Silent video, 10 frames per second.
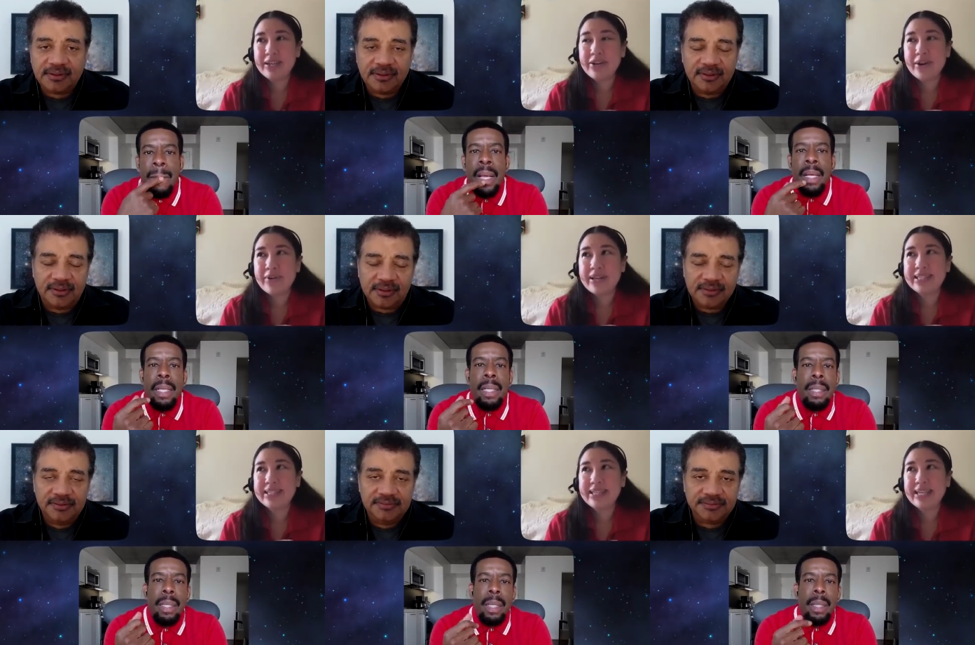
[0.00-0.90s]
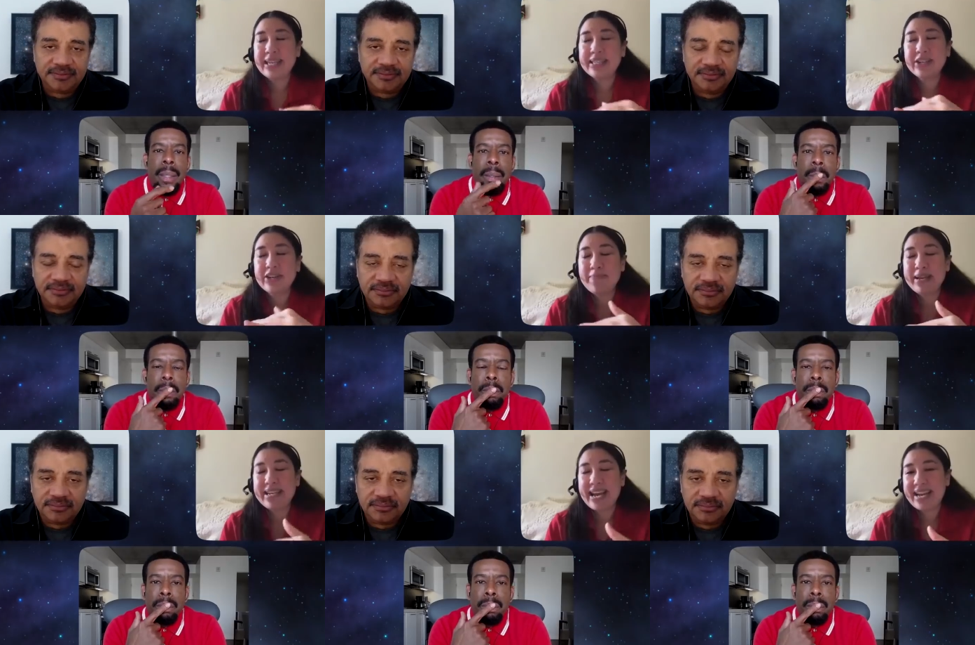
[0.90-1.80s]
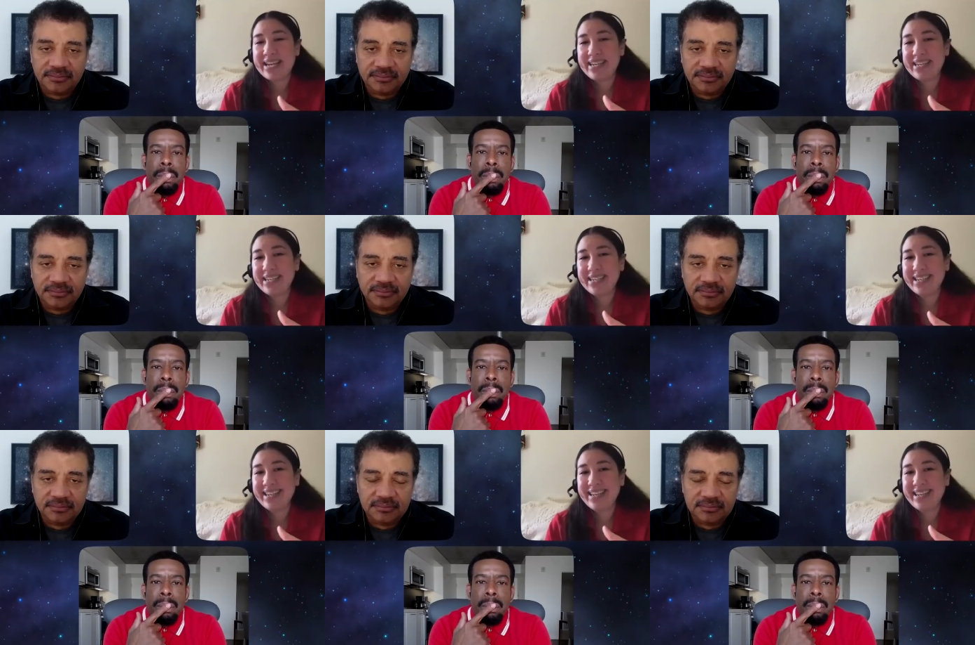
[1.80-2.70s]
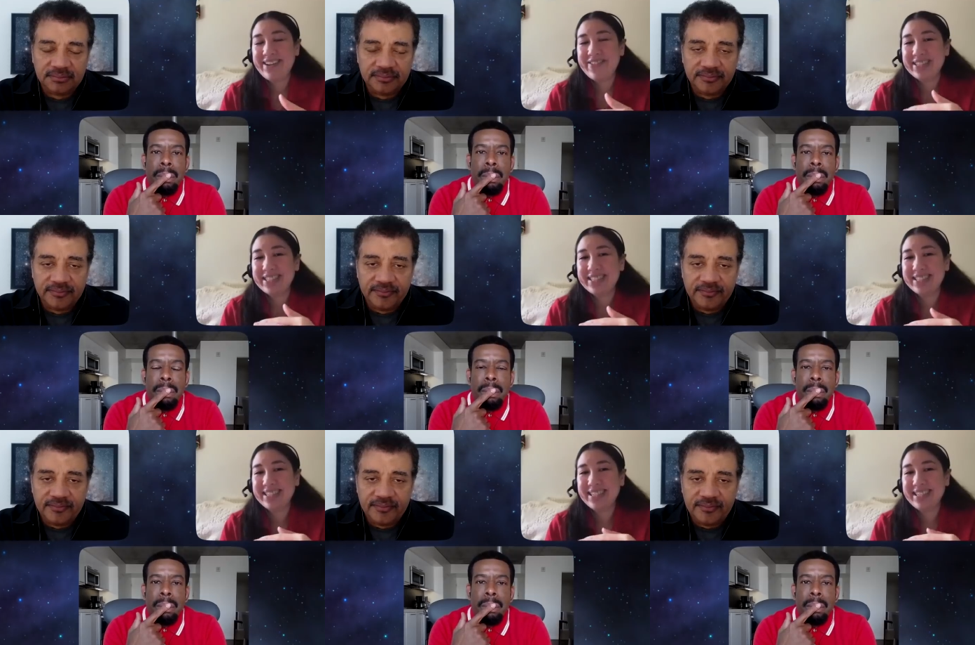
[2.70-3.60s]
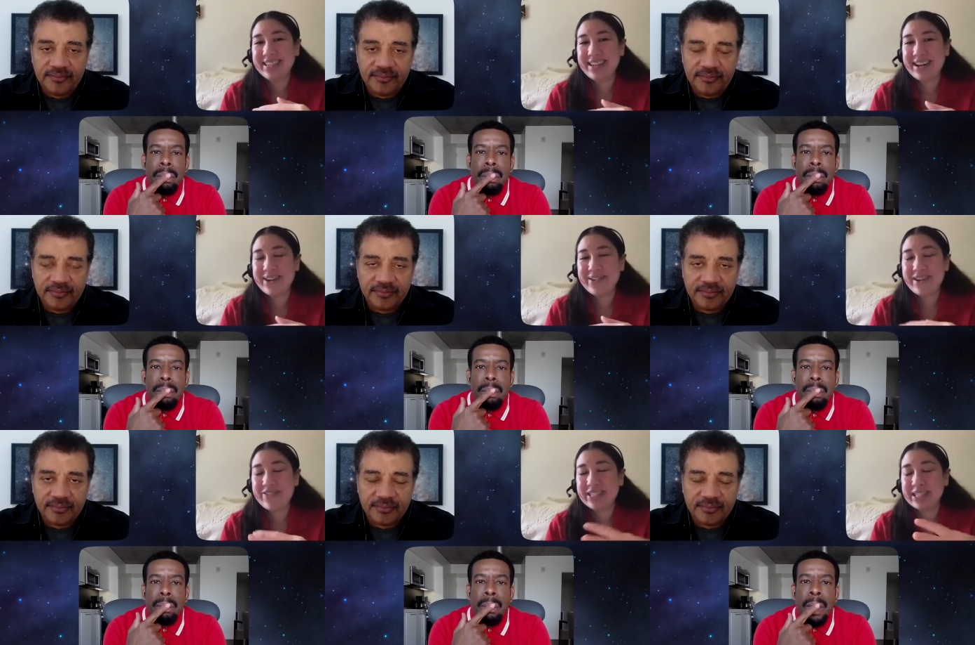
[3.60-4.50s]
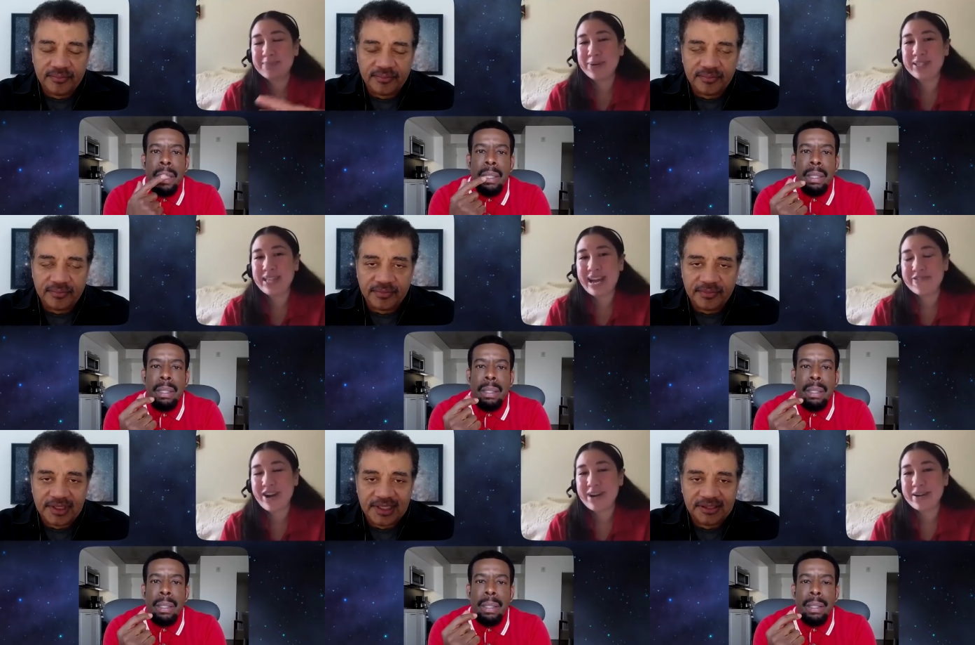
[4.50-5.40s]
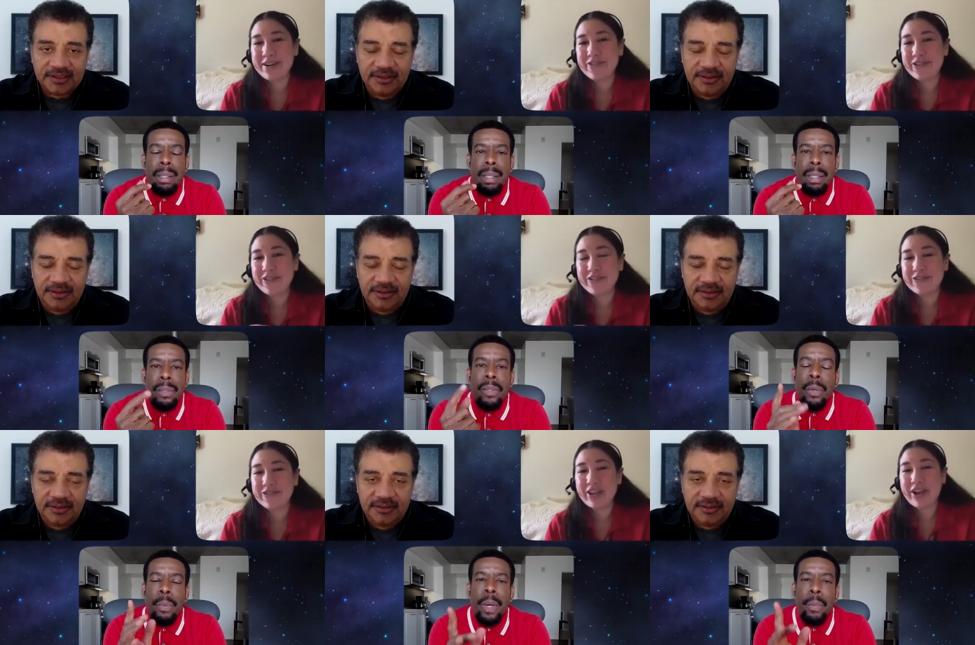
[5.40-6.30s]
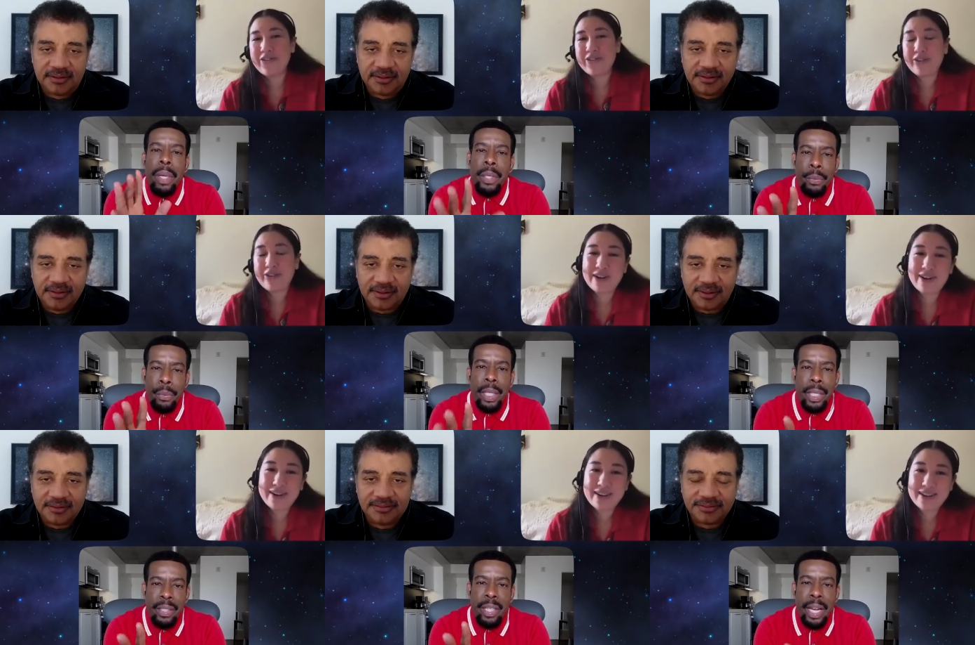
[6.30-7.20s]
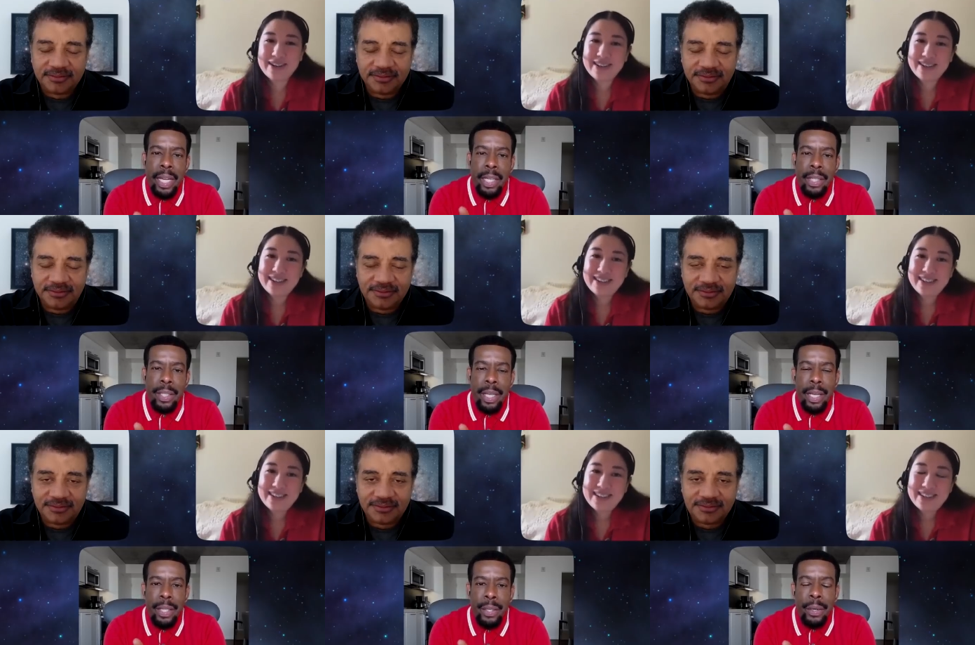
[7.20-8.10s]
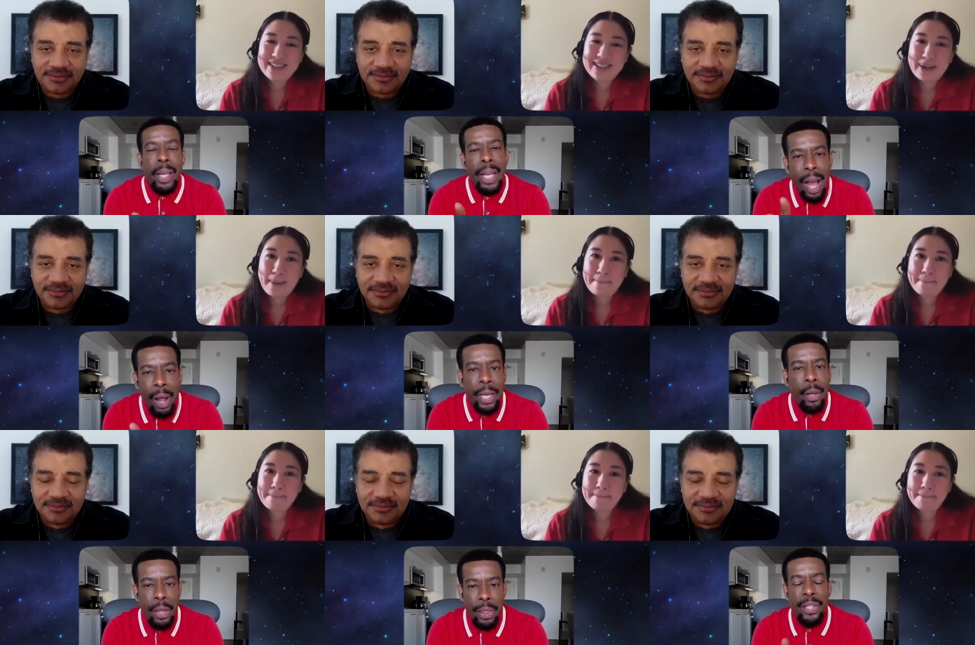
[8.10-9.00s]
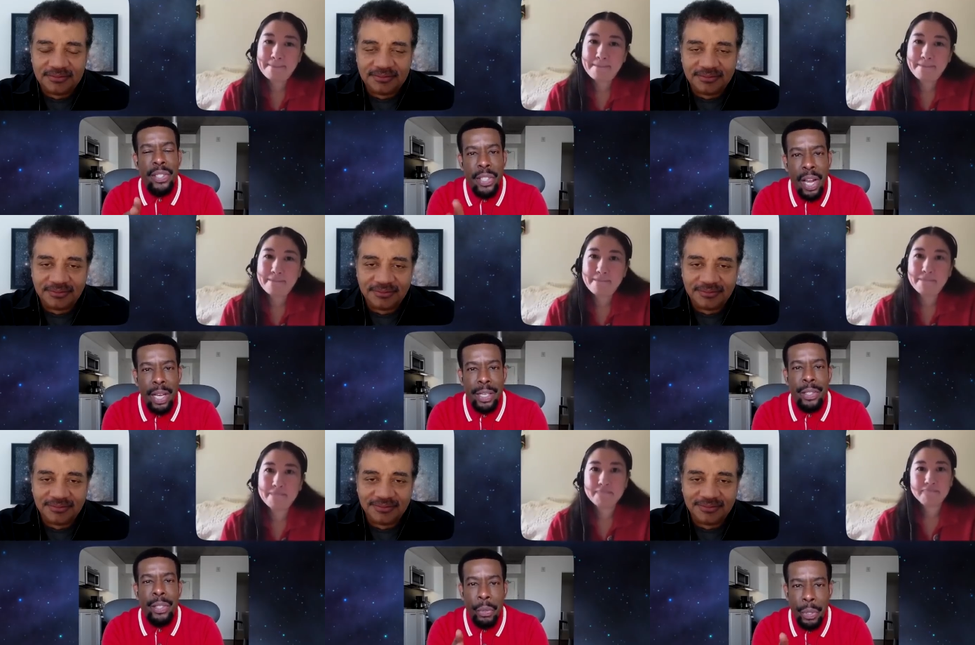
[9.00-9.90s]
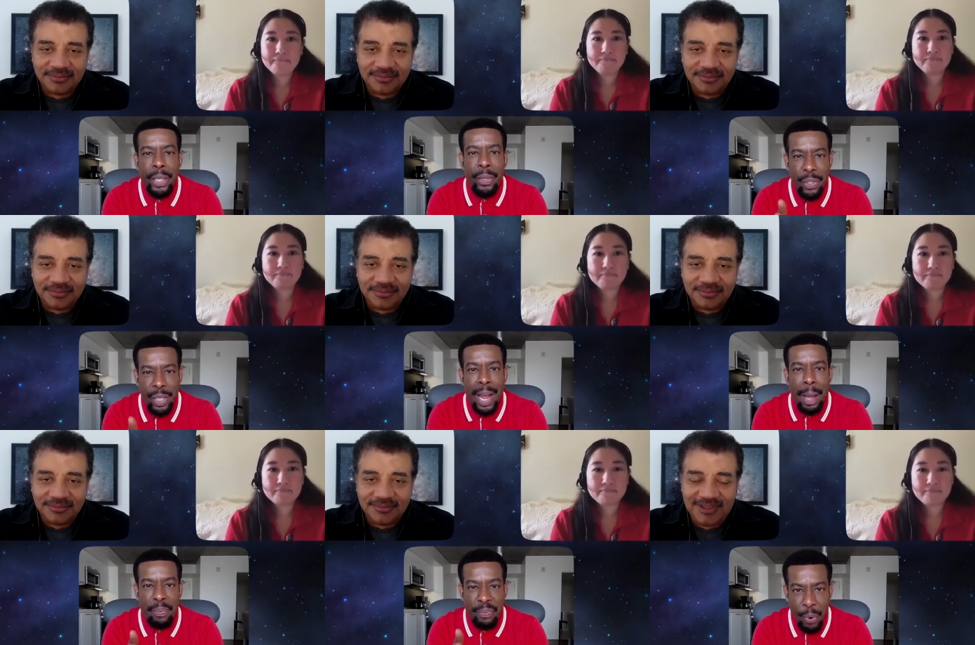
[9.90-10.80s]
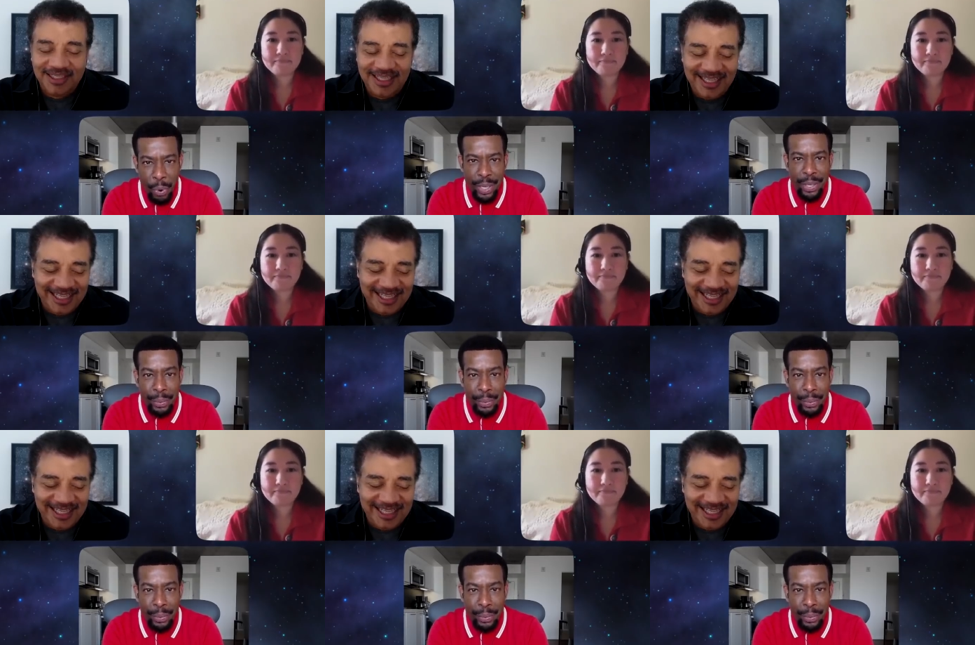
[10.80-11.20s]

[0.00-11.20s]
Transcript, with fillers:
Speaker 1: know, it's it, it's going to be dead if it's you know if it's exposed to that environment for, for
Speaker 2: so what, you what you're really saying is that you're counting on the sun doing your job for you